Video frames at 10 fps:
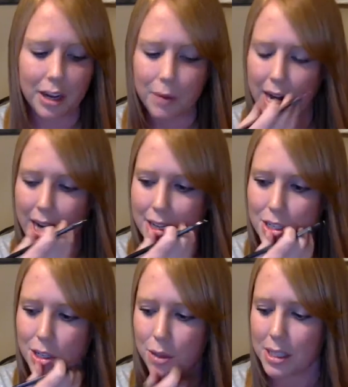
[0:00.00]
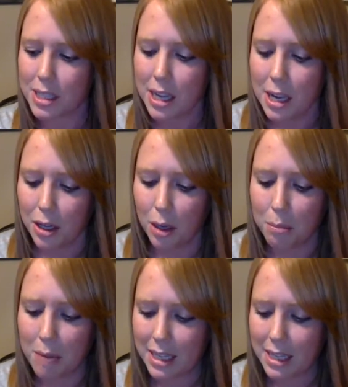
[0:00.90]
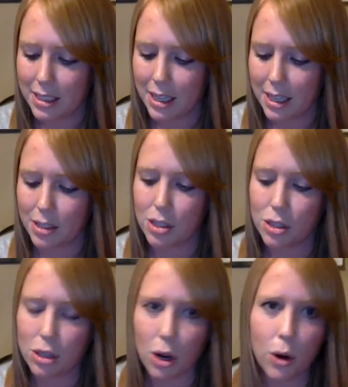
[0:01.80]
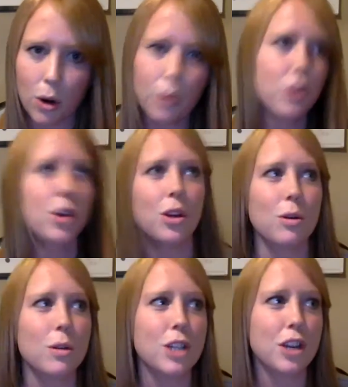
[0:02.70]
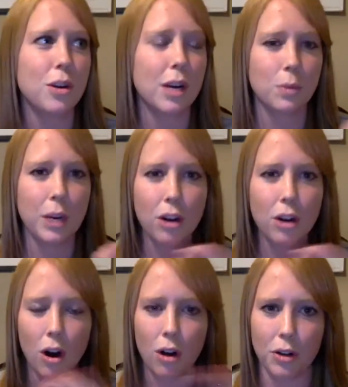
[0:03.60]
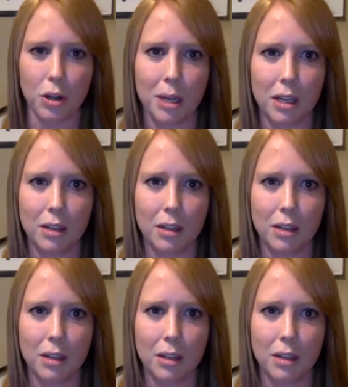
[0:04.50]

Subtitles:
want to add to is, you know, mindset is so huge. And you guys, we are all human.